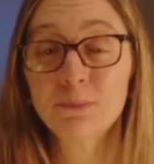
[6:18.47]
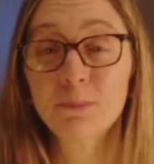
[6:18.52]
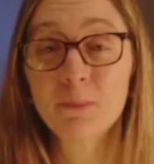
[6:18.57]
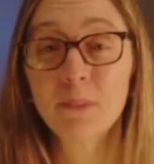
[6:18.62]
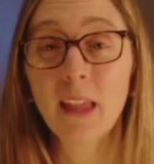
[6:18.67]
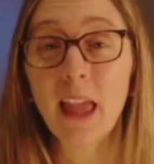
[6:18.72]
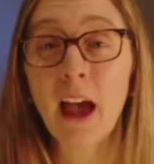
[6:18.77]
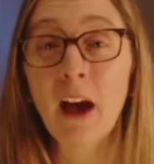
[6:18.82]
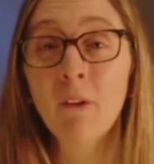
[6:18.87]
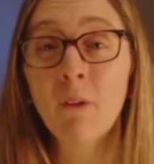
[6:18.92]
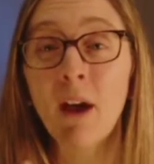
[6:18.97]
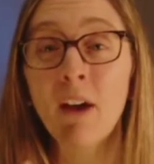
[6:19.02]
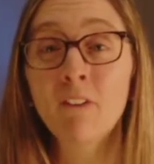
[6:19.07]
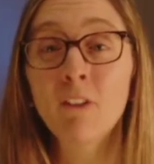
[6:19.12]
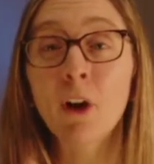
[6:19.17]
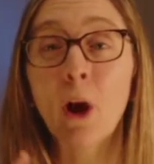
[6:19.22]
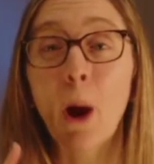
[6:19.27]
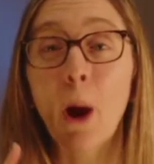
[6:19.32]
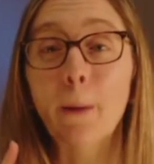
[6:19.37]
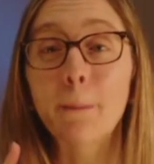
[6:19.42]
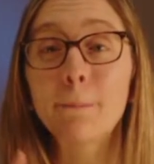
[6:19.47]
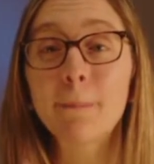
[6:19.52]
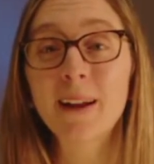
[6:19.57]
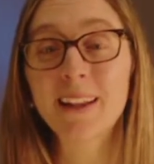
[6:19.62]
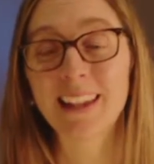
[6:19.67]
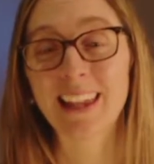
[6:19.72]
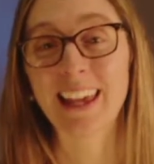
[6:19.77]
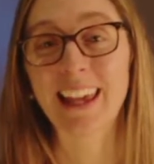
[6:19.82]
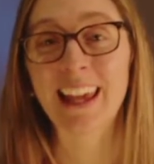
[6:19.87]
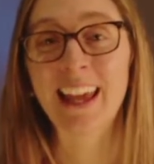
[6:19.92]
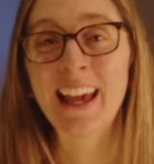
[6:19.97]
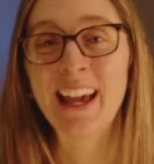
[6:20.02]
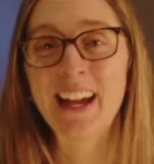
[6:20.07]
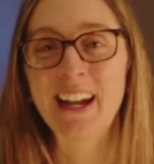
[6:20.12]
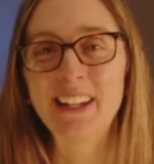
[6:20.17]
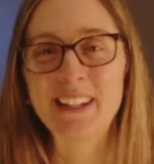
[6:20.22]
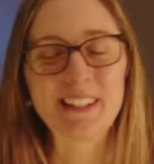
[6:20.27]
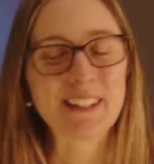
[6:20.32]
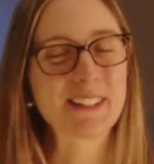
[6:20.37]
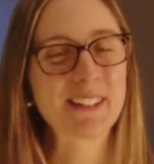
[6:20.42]
However, our money
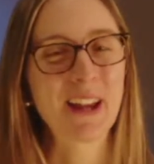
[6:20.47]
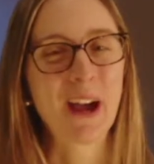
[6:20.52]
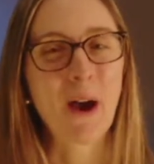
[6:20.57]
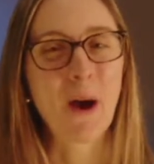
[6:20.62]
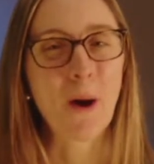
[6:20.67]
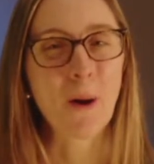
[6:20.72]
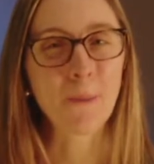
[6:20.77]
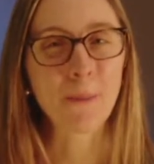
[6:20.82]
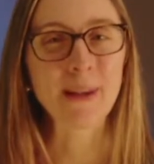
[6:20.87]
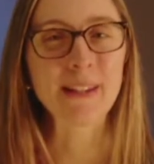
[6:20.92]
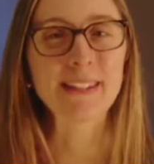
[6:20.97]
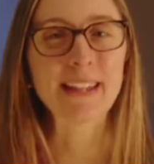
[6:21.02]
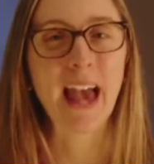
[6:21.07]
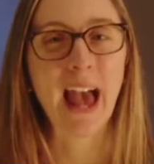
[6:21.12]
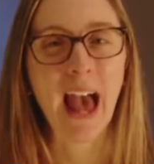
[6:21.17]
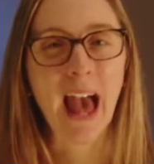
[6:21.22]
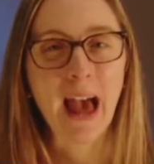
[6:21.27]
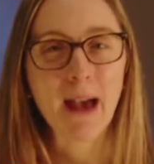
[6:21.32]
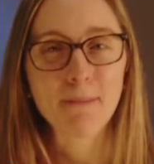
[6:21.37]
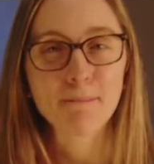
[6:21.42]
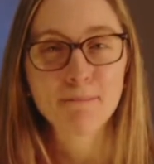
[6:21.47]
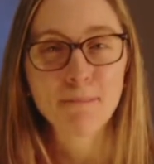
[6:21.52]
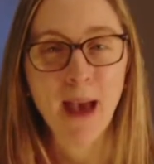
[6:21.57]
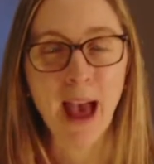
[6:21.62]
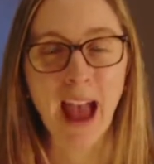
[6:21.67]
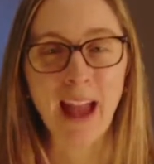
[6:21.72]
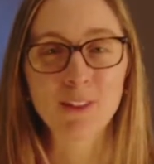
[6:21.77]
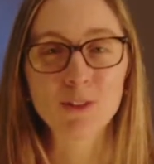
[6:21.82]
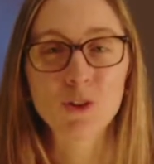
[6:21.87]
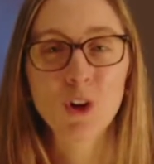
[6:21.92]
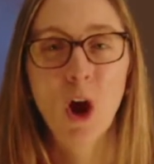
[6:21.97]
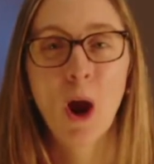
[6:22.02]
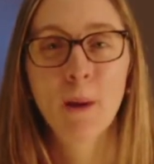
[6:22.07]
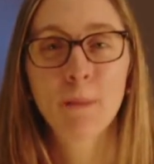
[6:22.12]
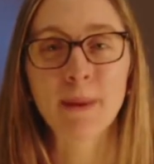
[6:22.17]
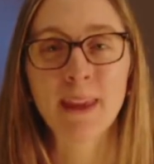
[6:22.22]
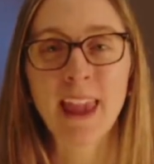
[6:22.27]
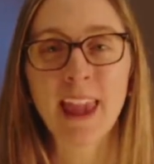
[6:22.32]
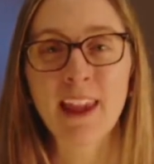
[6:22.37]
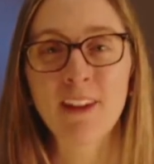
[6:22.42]
does not always match our
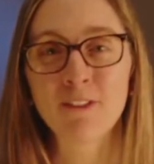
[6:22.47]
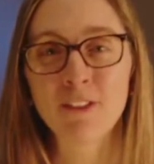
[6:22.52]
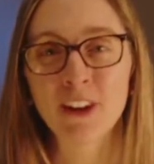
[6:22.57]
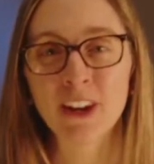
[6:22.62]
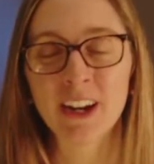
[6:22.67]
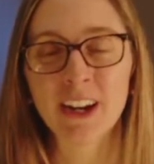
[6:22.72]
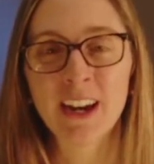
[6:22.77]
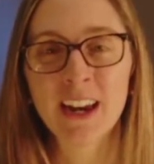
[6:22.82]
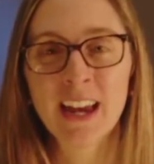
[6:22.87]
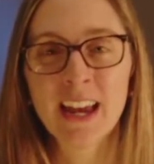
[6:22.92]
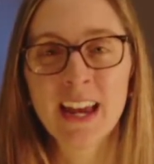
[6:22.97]
behavior.